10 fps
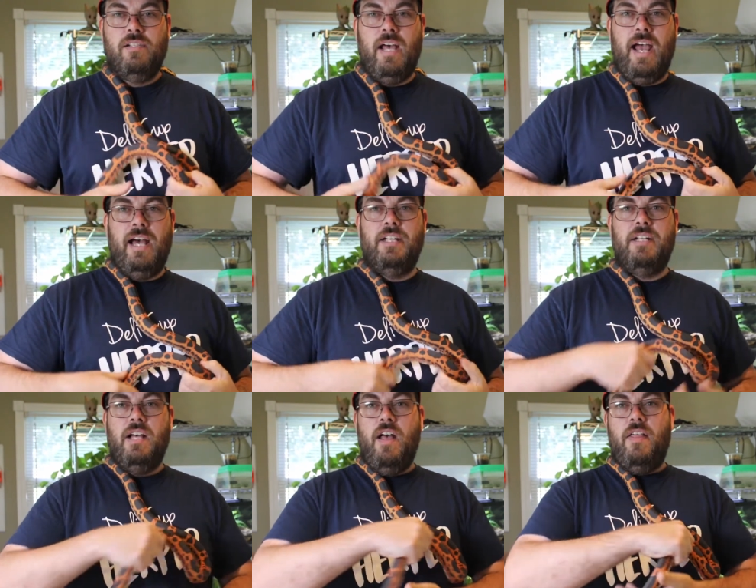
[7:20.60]

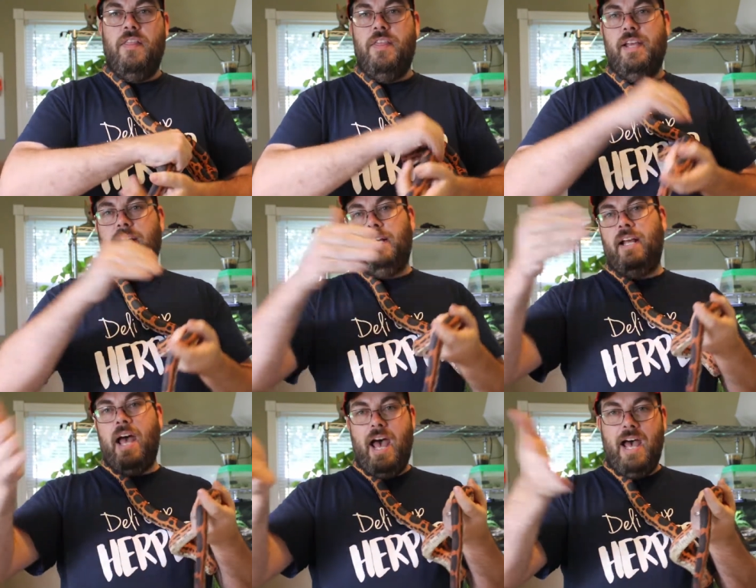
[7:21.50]
and the
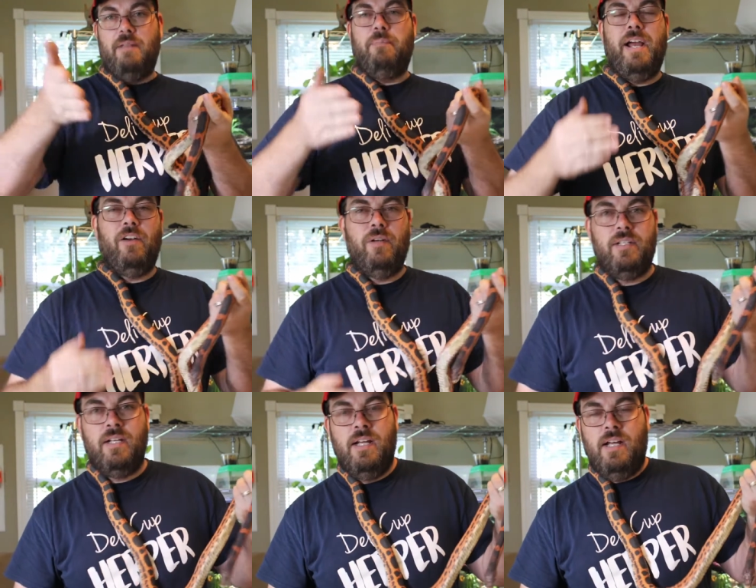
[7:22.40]
het parent,